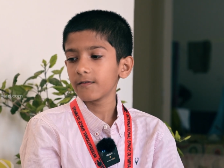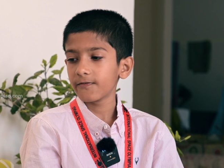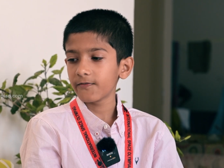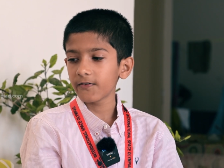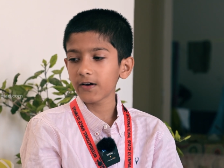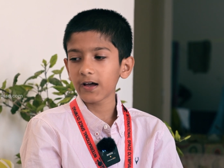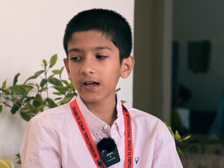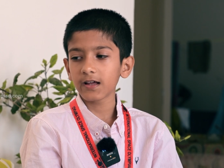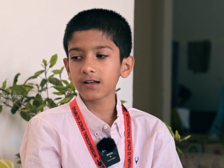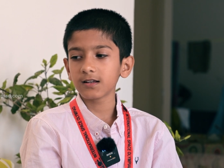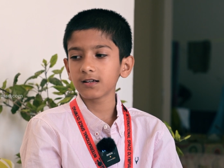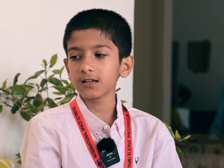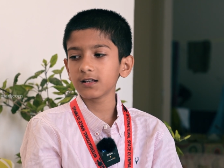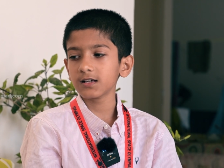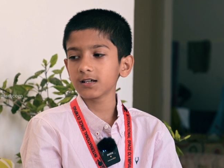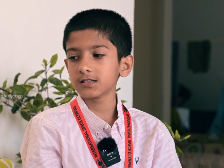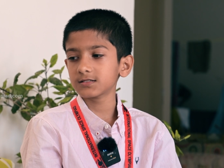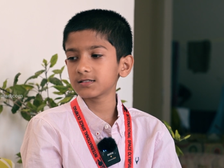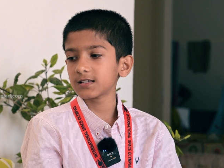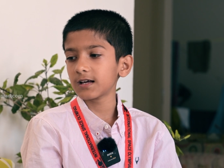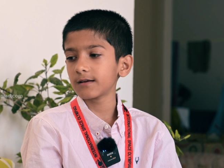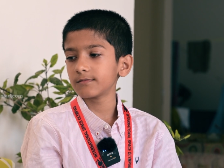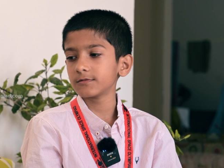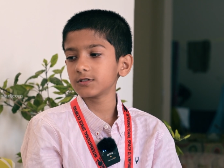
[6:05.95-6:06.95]
My final
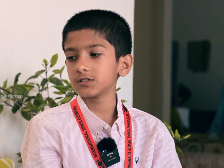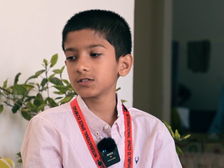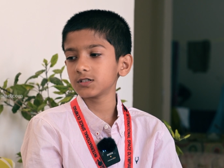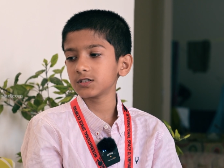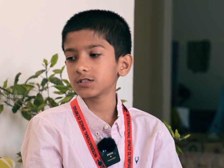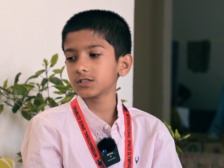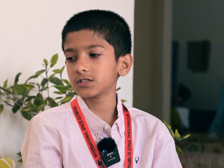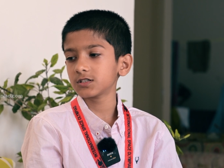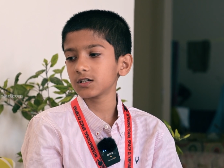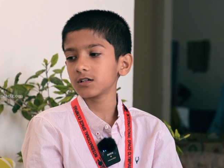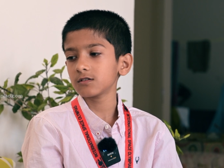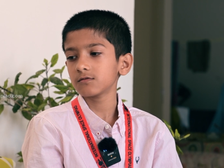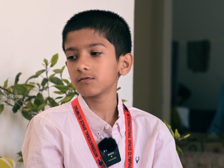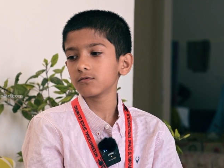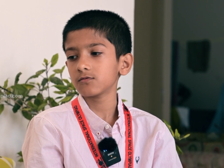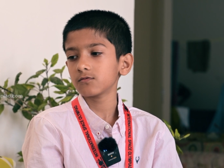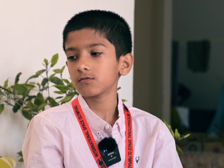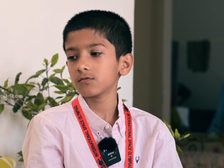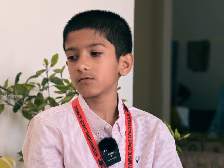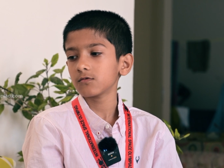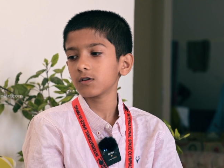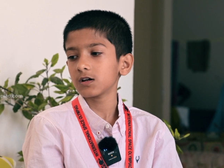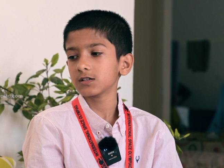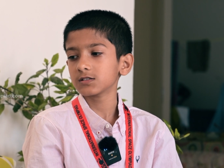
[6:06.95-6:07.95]
examination
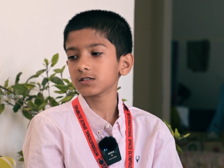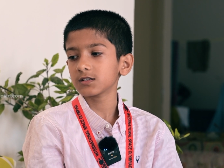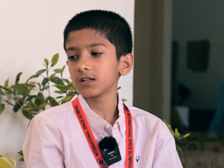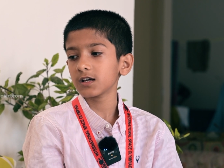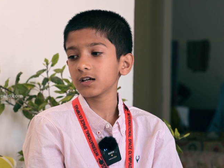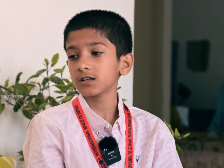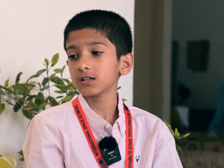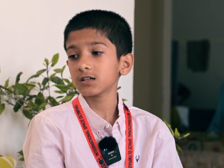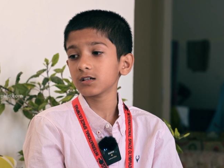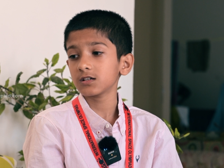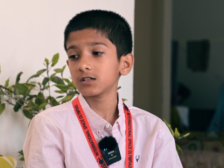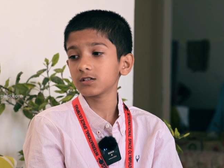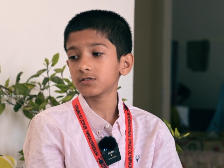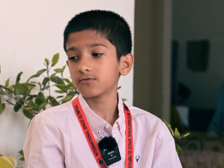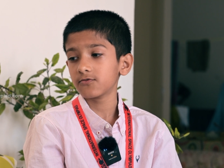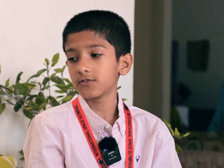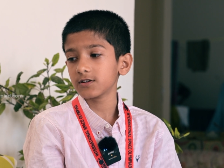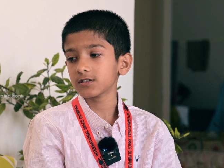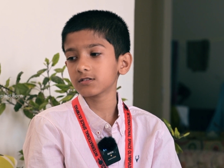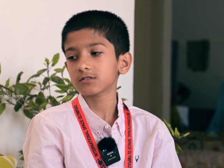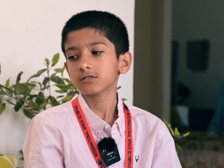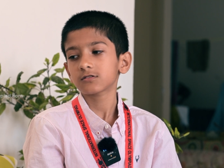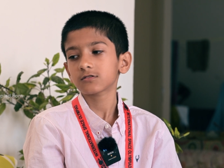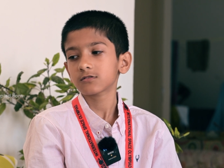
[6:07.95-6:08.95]
was like, it
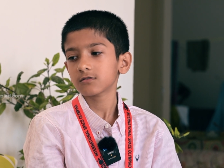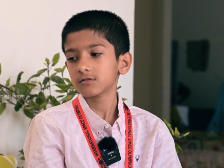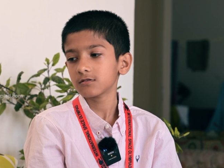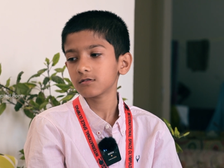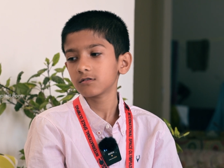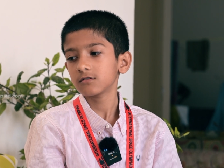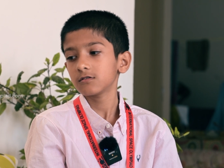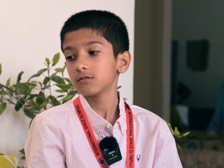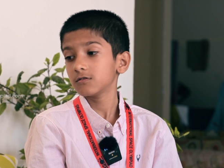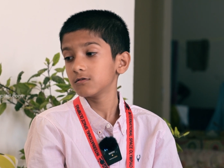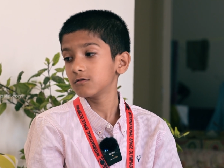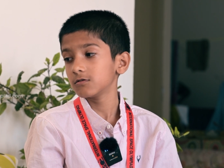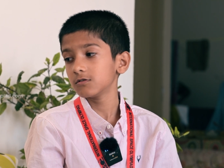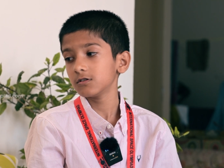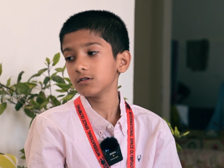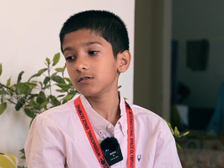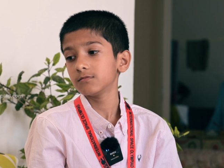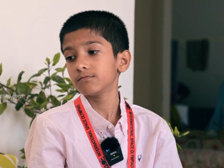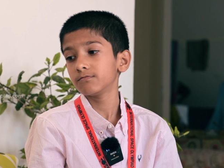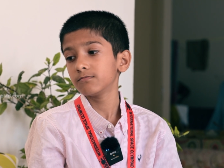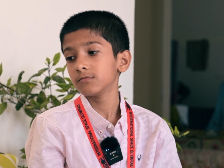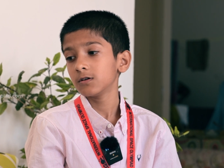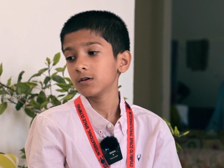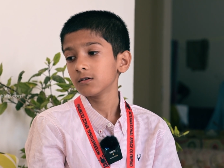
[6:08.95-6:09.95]
was
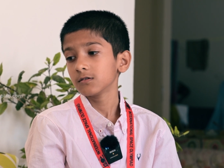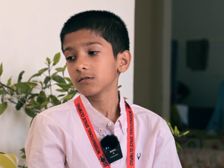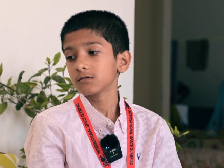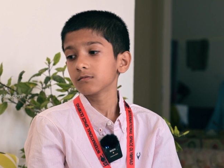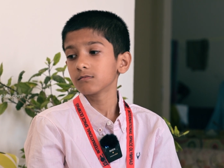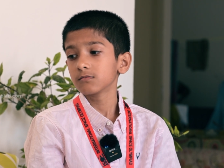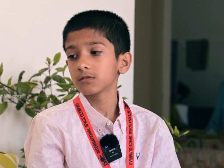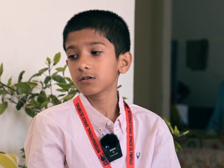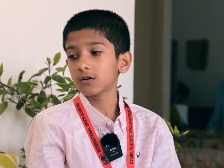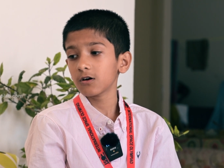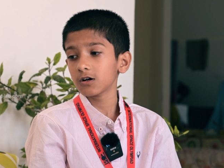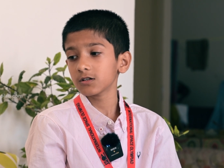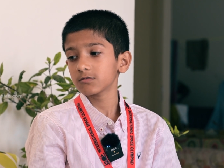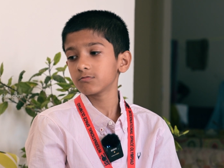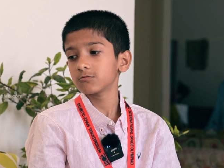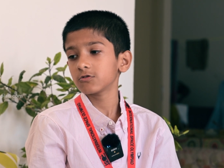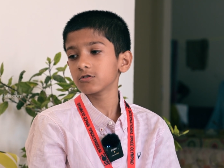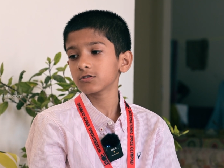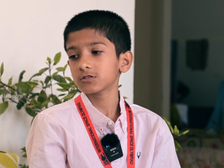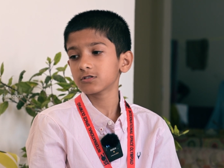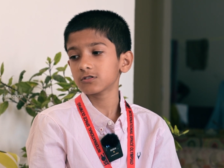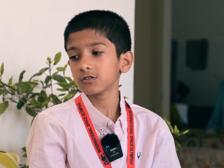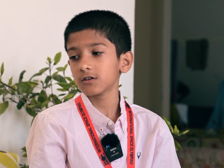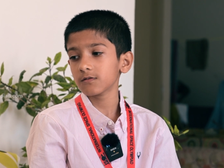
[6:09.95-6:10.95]
good because
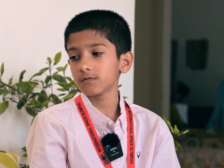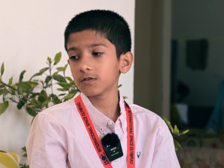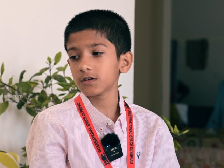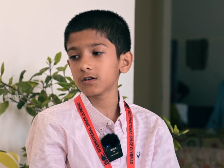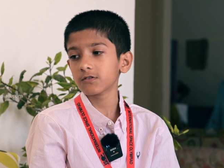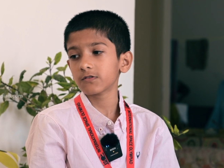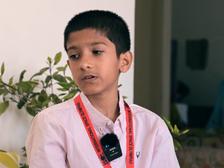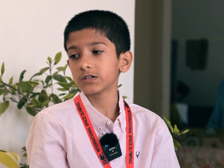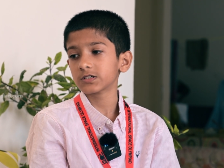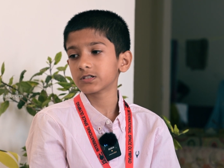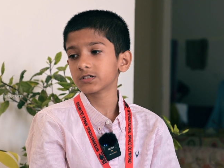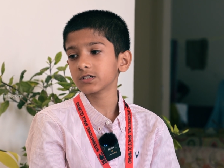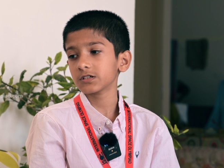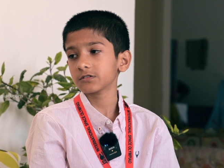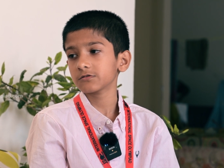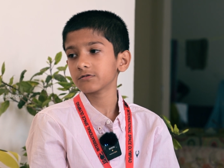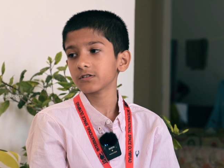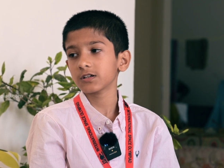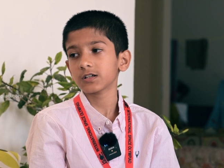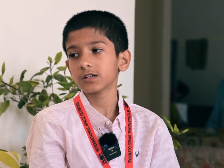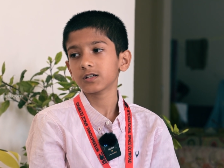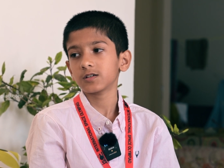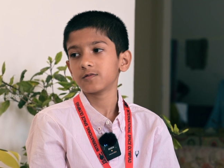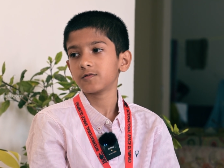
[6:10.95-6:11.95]
most of the questions
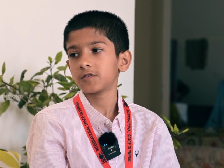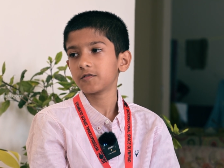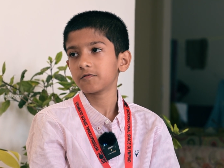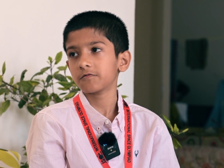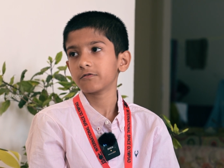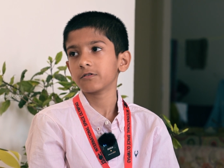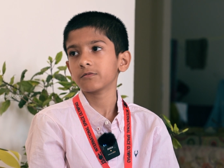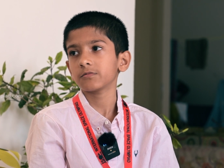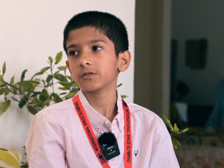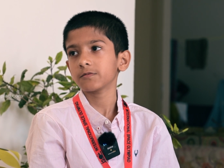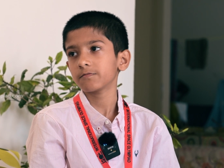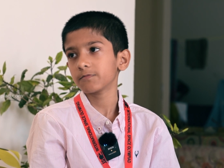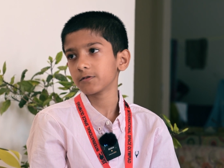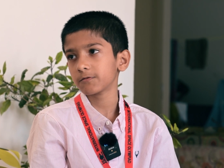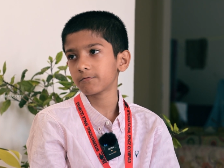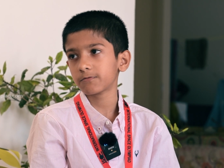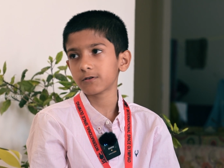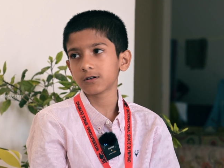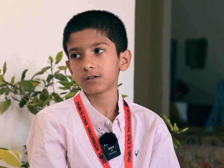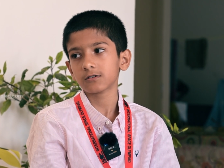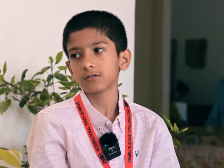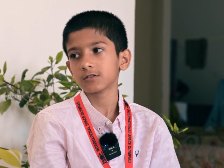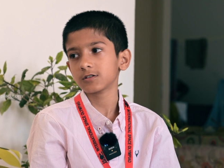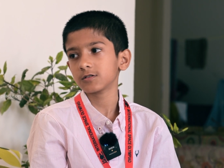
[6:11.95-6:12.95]
were given from the
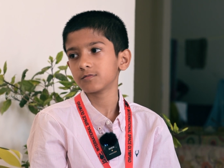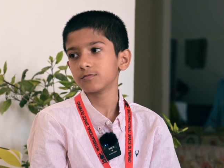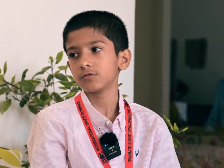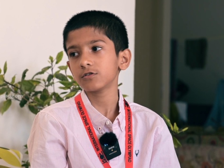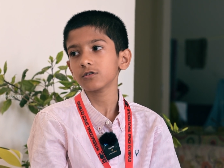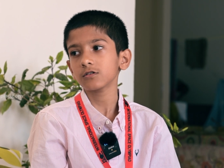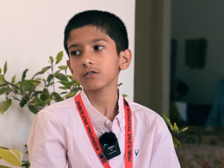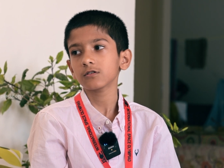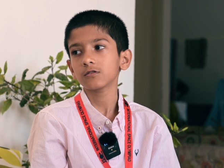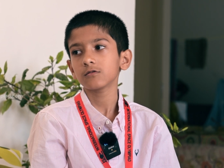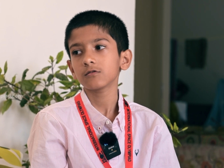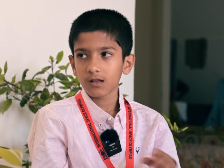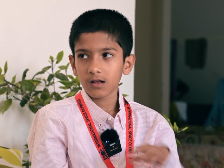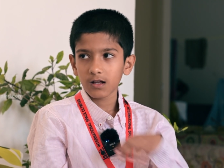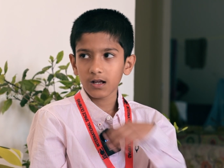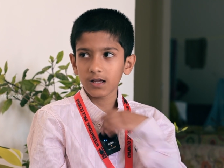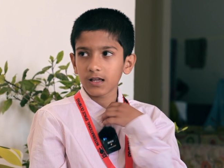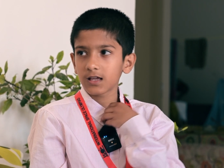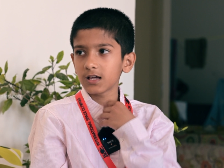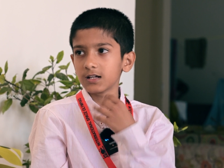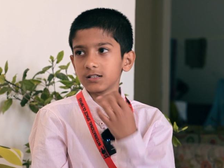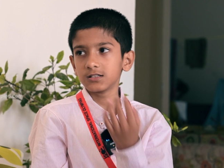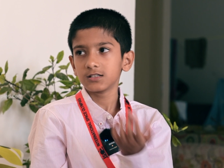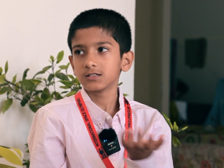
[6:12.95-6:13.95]
preparatory book. I
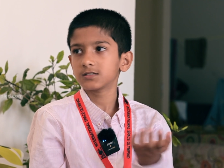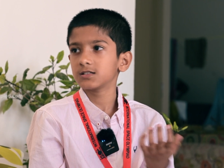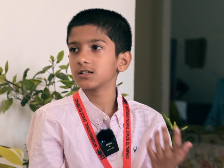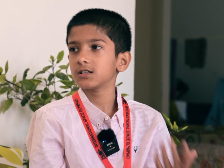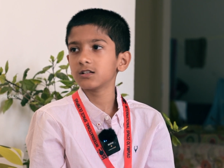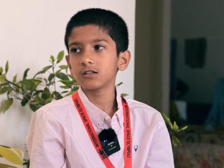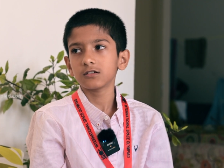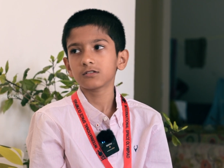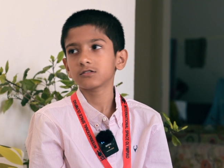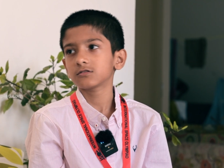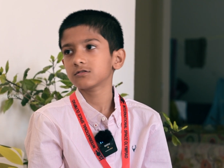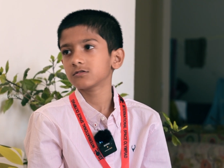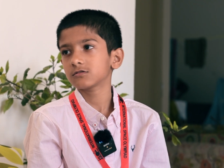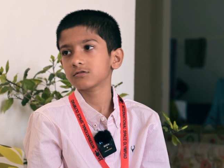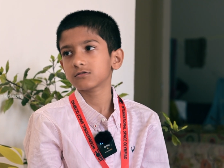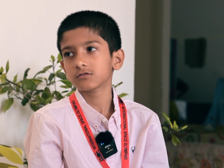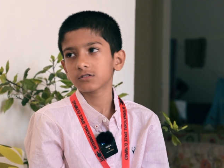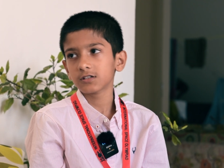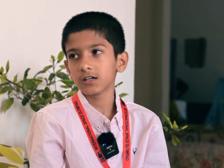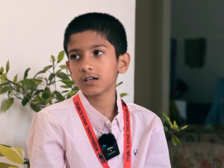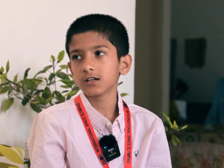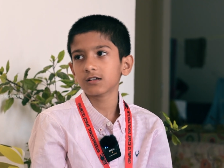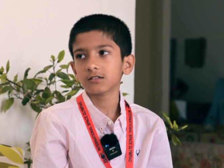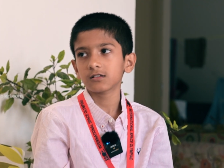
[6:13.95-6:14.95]
can easily
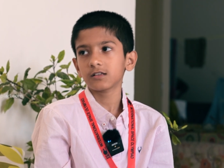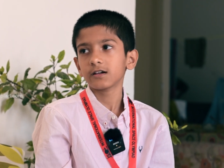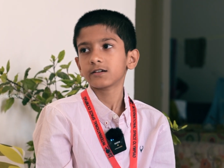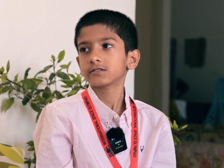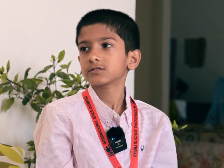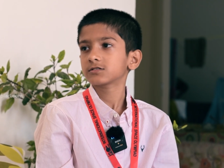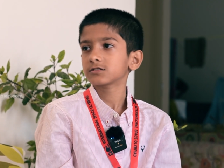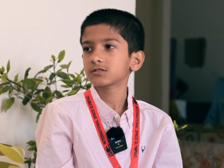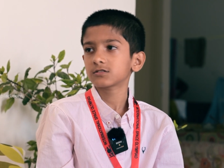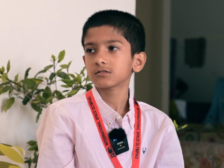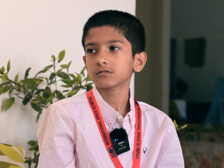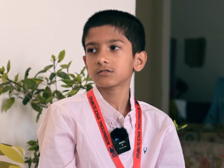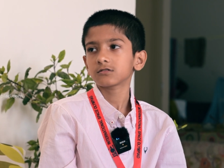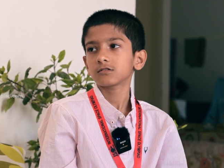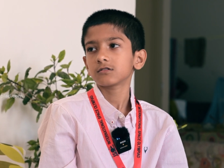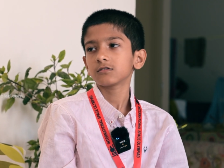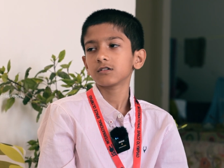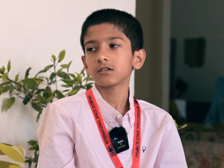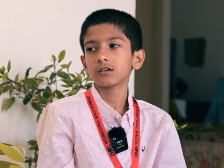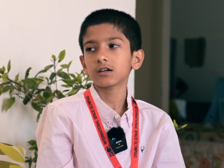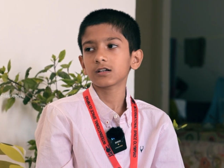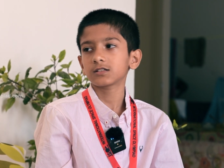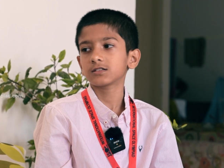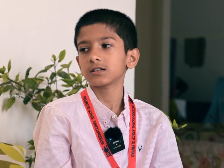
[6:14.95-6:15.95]
take that
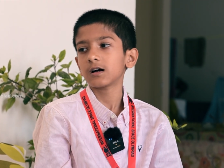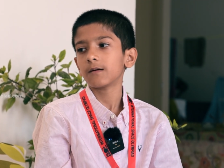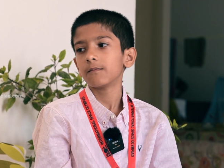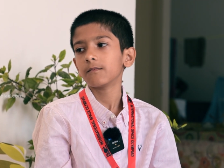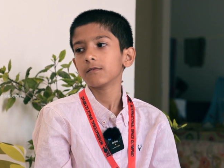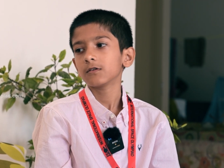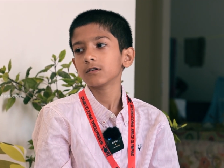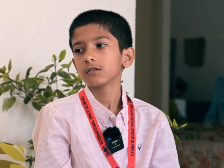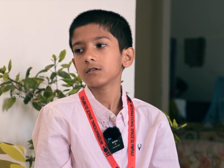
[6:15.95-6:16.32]
exam.